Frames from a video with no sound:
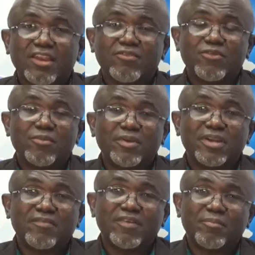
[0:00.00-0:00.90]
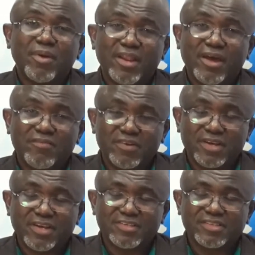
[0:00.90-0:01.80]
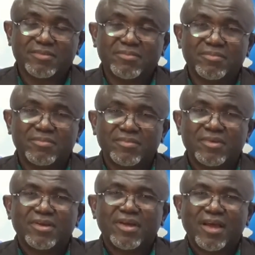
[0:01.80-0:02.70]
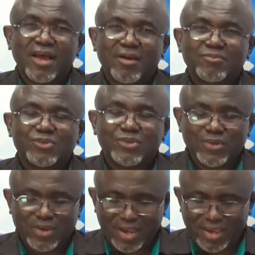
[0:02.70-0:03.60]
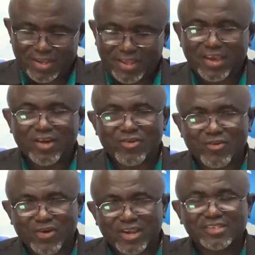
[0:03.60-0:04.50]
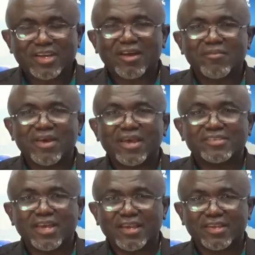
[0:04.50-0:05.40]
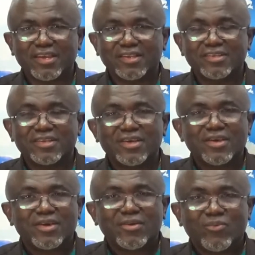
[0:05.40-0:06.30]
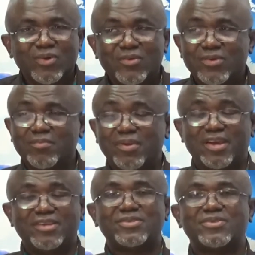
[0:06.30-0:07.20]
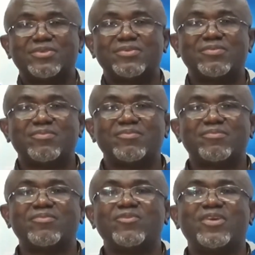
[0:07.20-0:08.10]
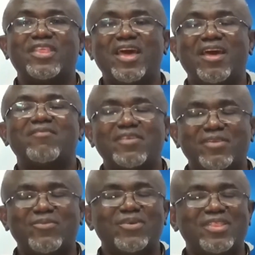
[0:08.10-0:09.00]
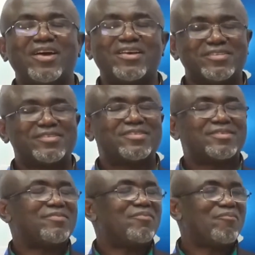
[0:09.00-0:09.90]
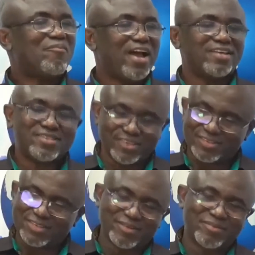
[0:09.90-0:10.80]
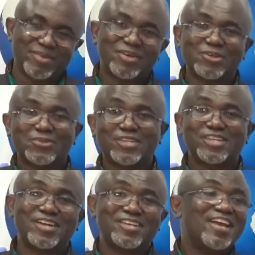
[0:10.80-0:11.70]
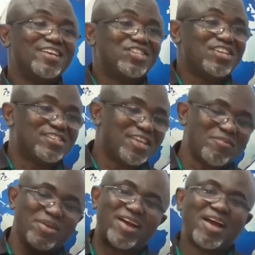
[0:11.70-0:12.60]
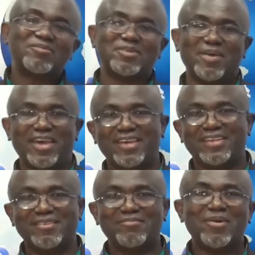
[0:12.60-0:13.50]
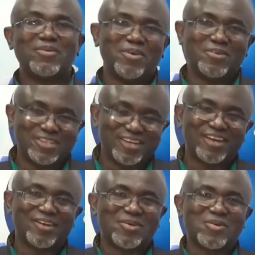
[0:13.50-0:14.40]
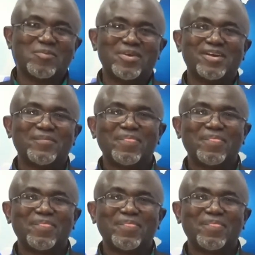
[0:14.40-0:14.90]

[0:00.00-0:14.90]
and if you believe in Pan-Africanism, I'm sure you had a great time as I did. We were blessed with having with us my sister, because we share, she's Samia, I'm Jarmaine, but we both share Nkrumah.